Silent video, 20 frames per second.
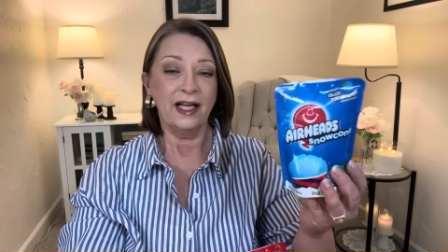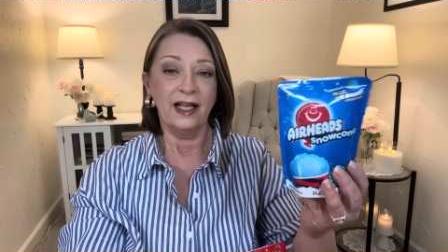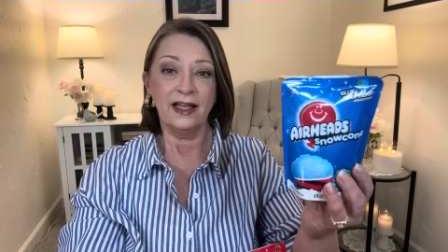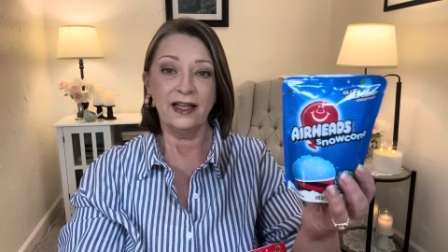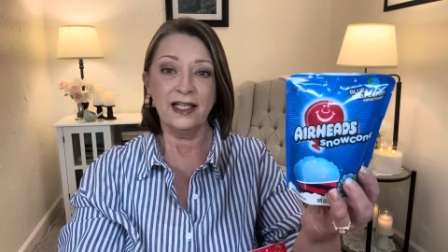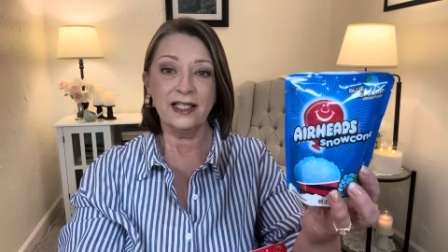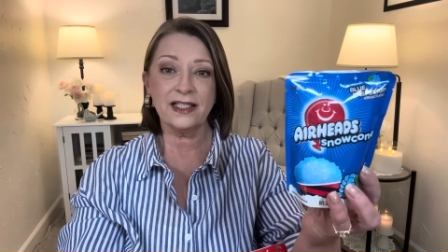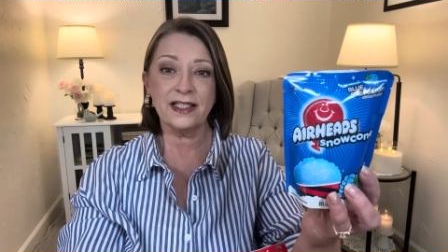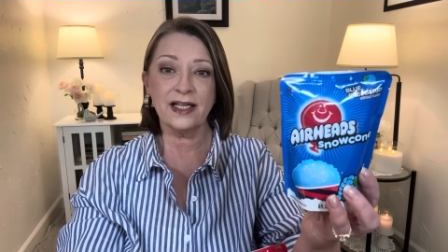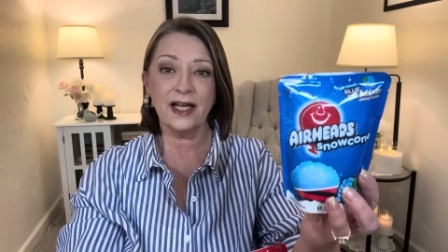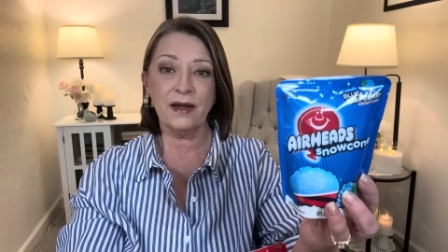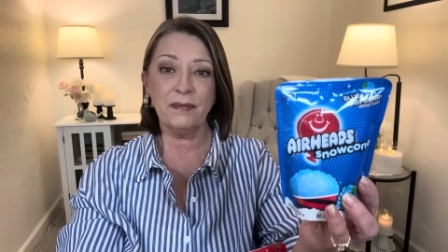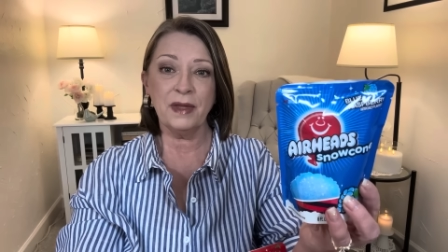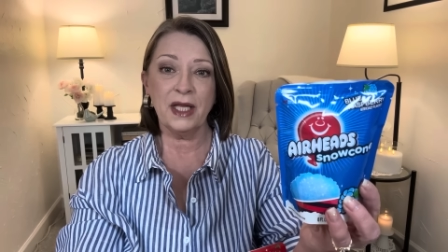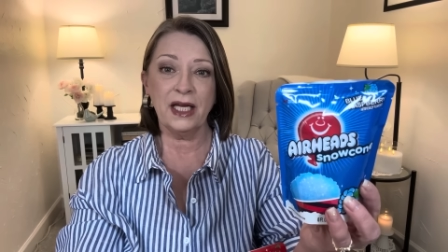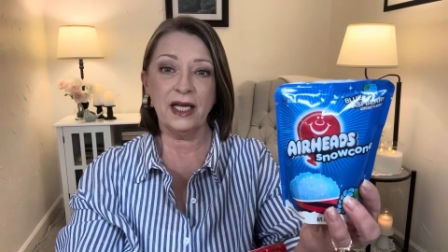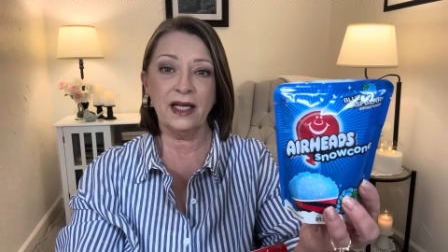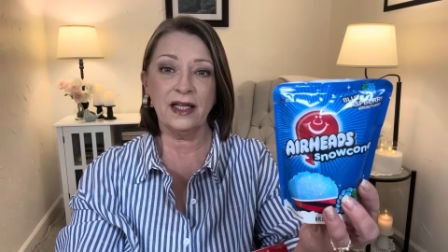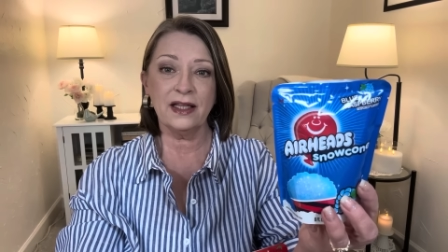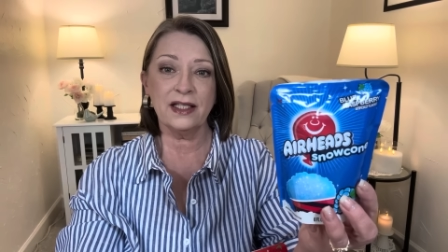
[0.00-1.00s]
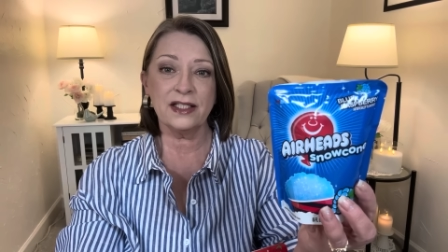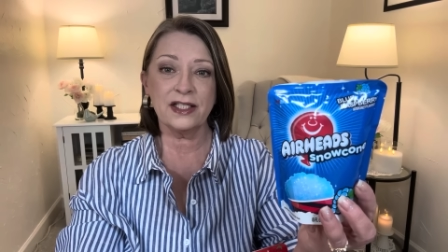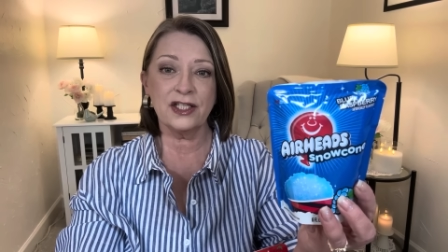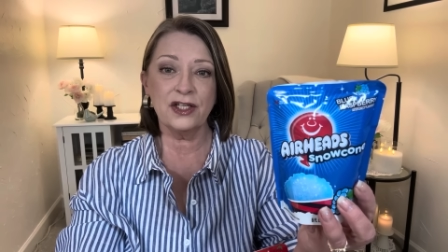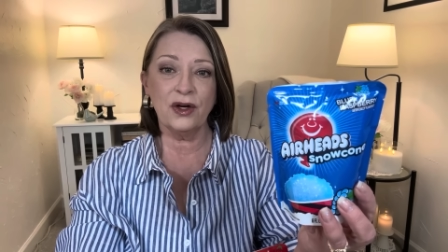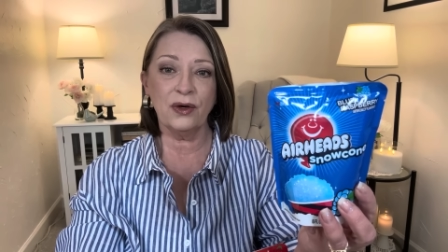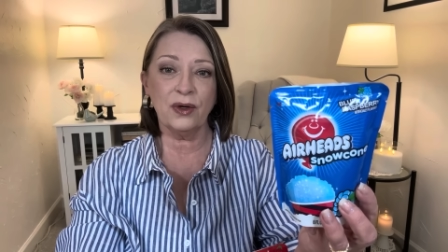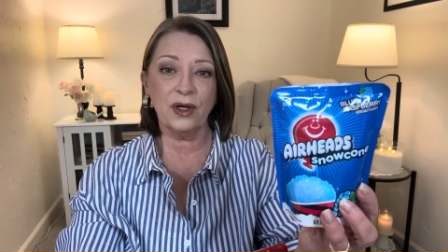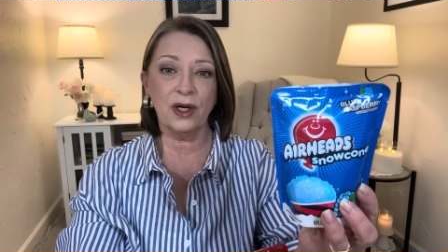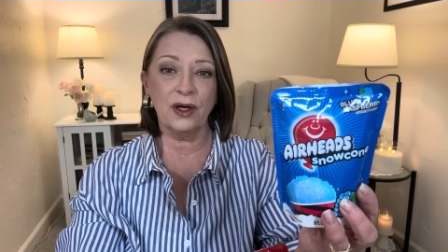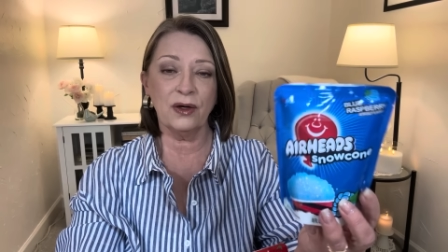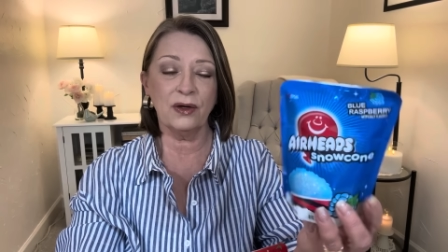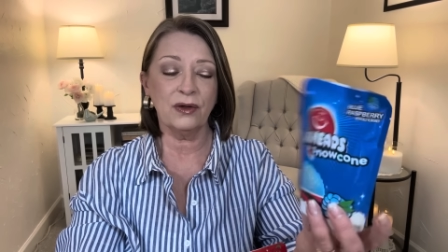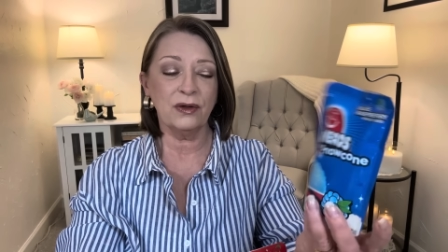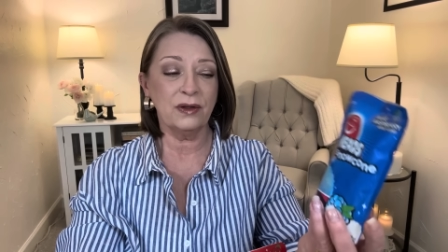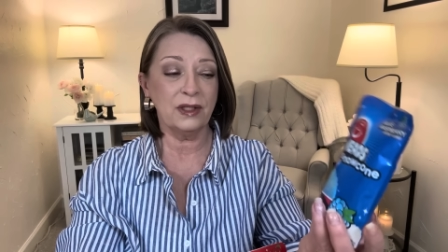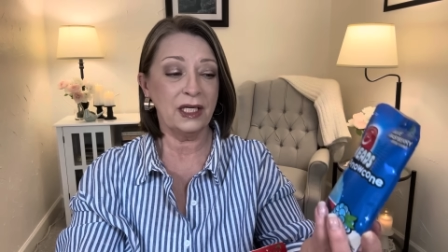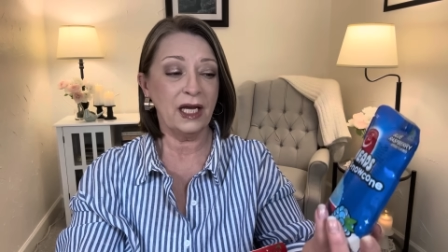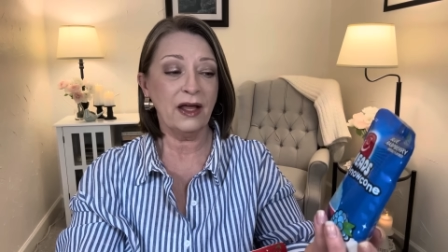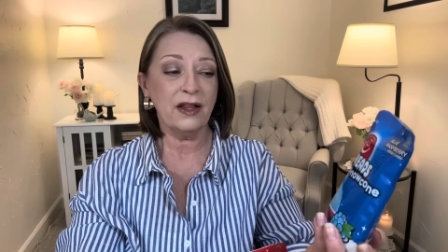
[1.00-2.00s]
This time they had the snow cone, or
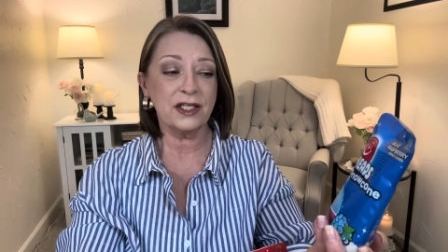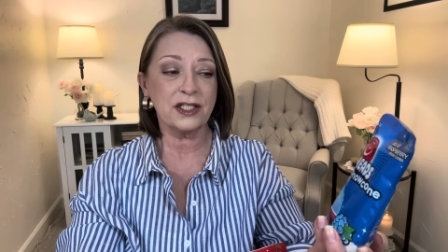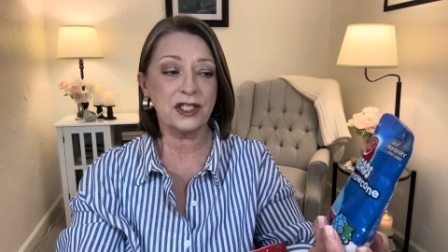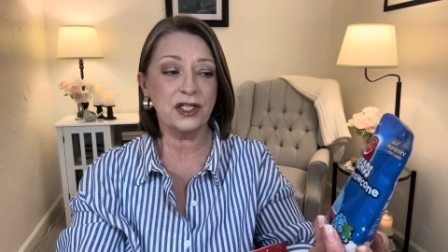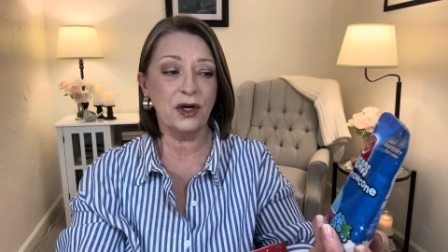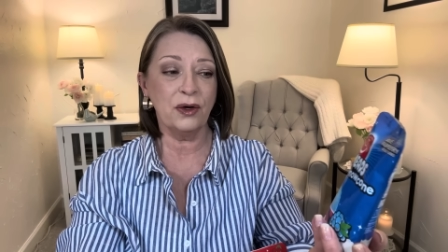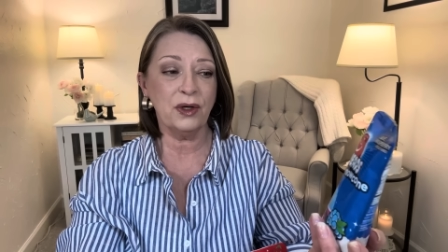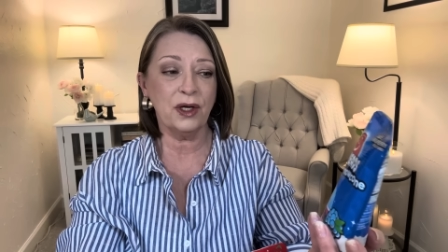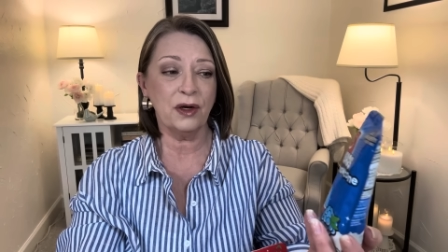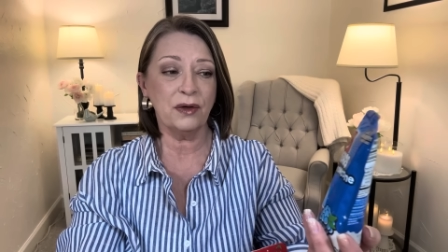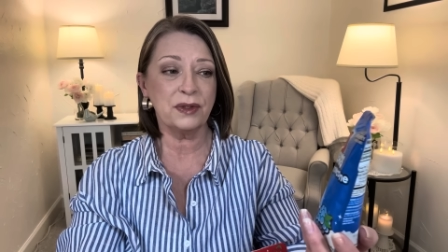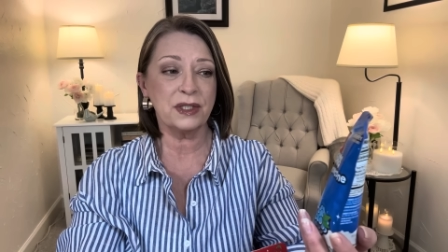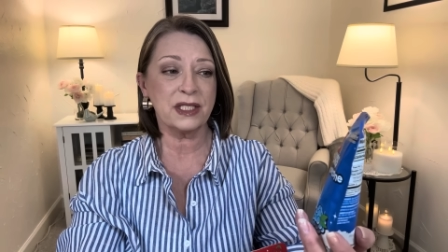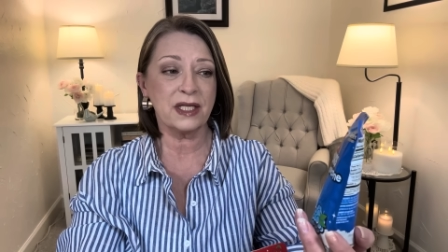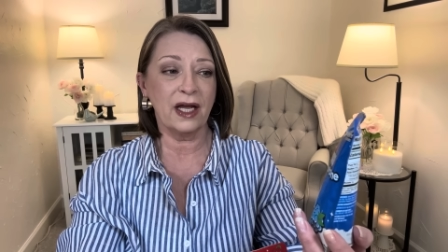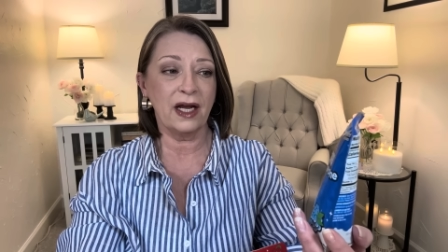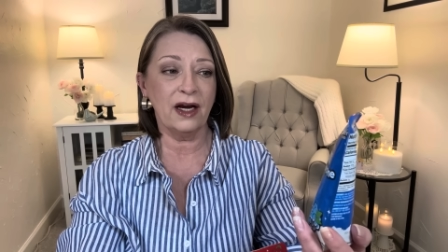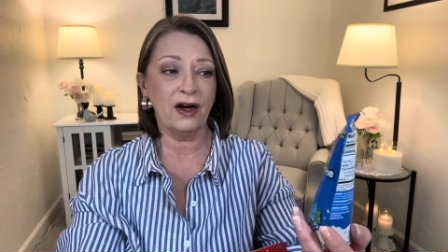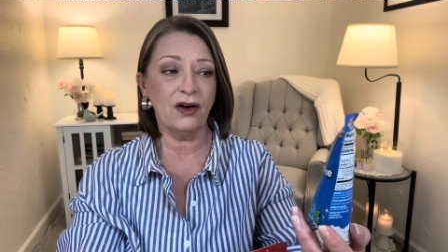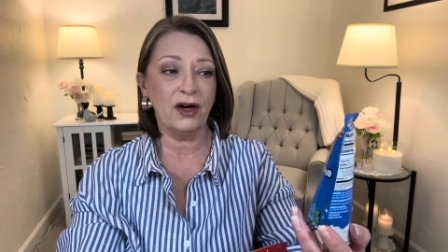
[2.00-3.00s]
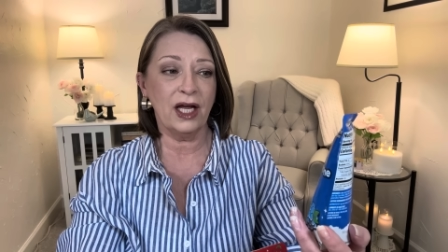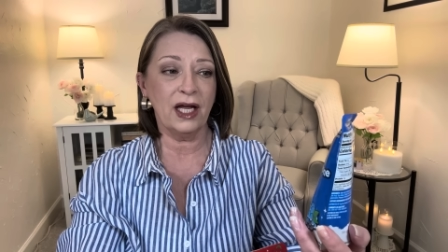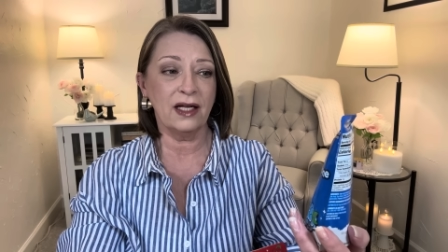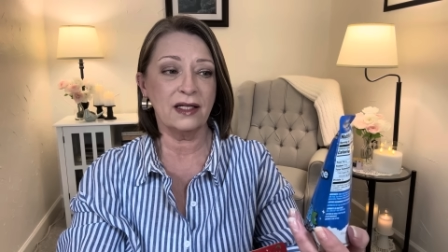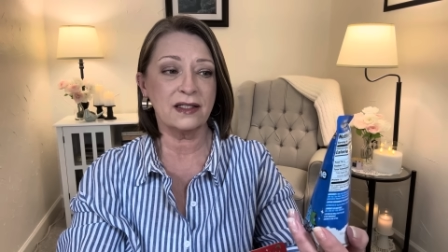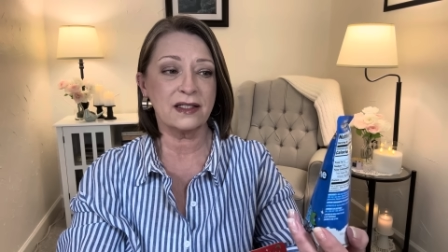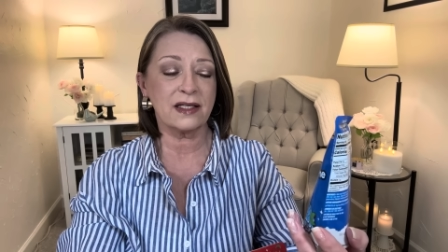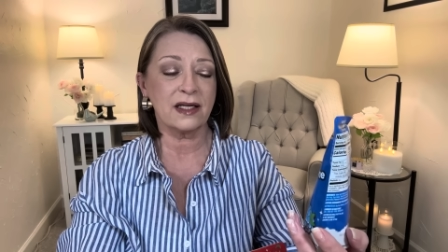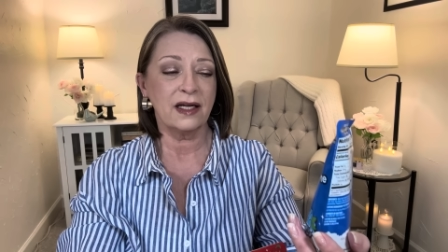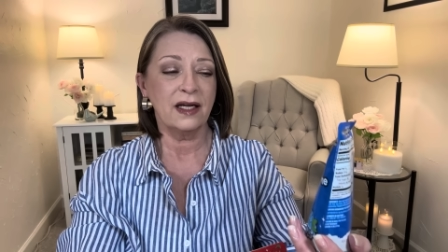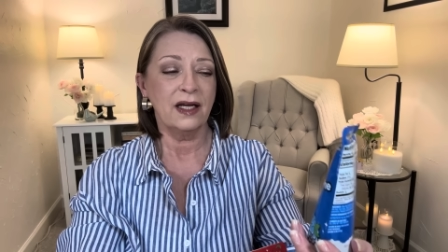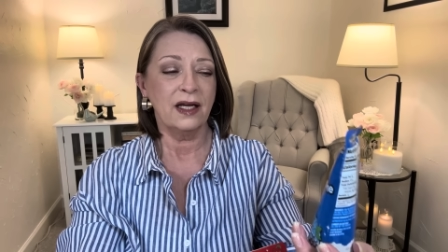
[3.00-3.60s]
yeah, the snow cones, the airheads.